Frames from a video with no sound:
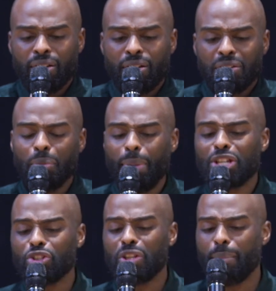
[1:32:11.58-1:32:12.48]
to make
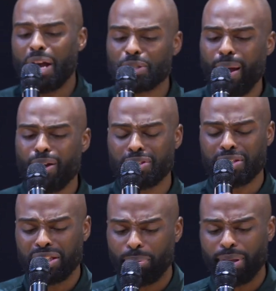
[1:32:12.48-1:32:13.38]
sure that my spouse is
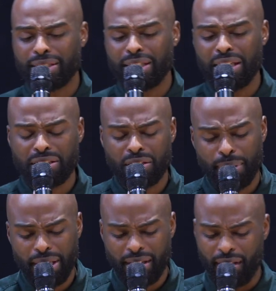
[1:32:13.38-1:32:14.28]
in the place that it needs to
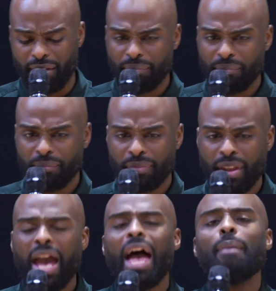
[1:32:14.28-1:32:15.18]
be
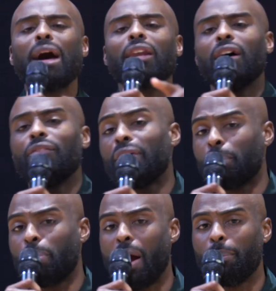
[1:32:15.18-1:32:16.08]
in? Am I loving
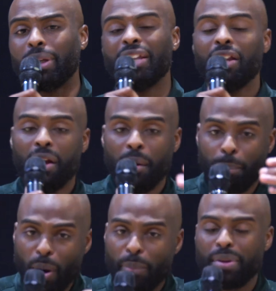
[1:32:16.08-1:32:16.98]
properly?
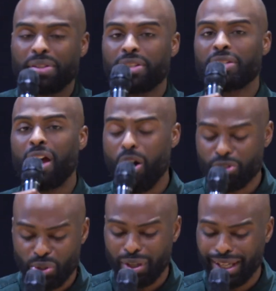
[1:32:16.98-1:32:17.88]
Purpose is
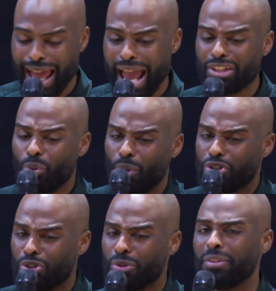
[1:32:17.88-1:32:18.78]
also aligned to what
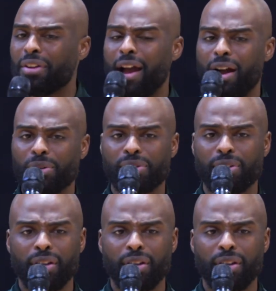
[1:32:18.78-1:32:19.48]
you do in your house.